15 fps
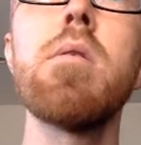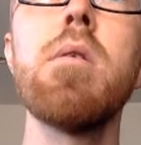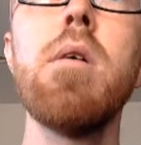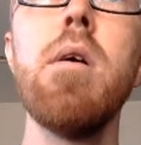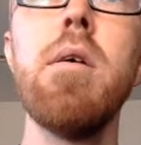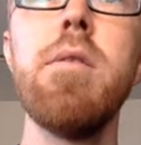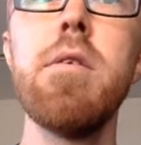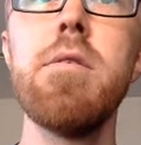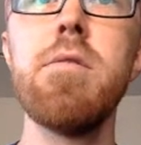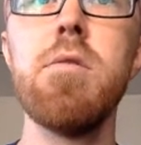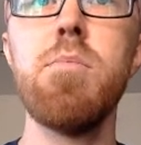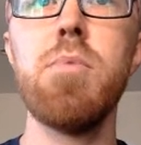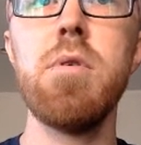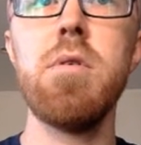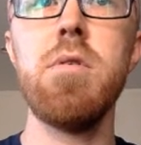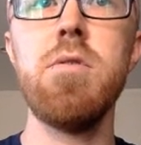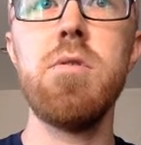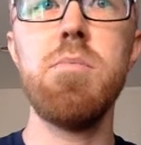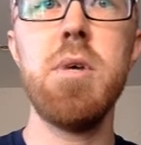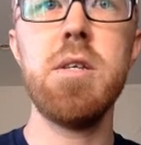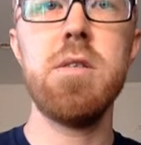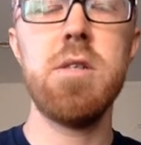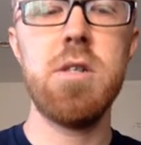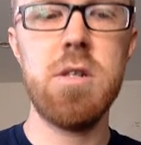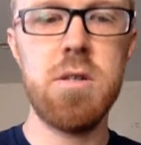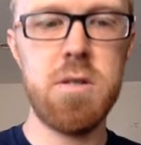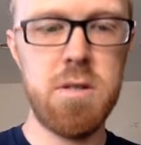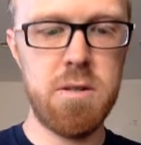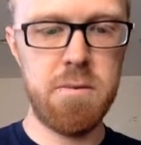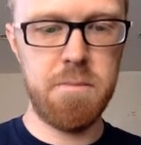And this will produce messages.